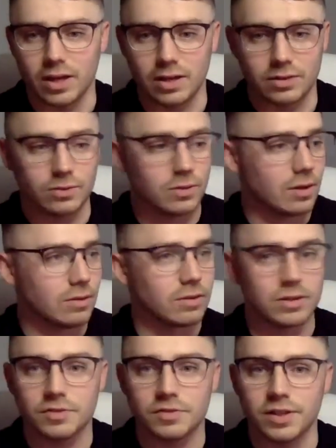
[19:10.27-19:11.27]
I don't know how long
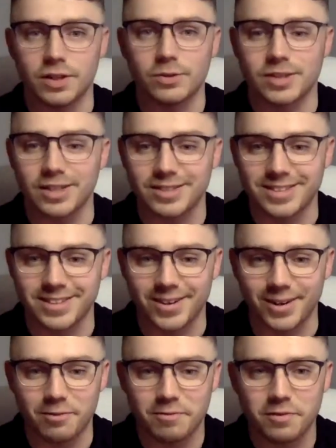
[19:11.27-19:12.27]
this video has actually gone
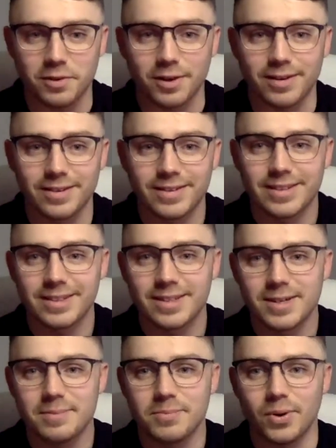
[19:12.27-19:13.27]
on for,
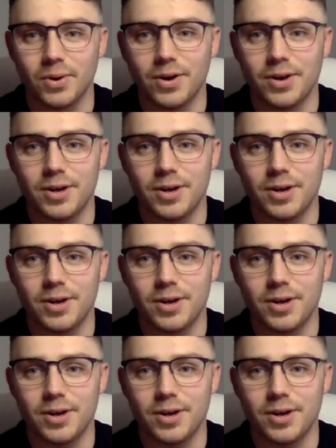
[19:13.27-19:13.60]
but